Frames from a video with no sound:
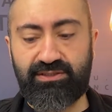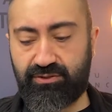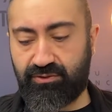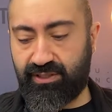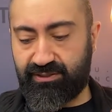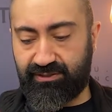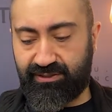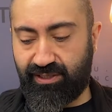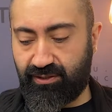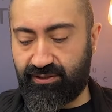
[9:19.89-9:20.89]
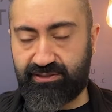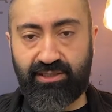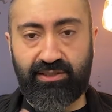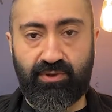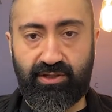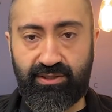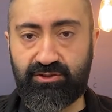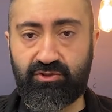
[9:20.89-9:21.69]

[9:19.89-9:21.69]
and you guys could tell exactly what it is.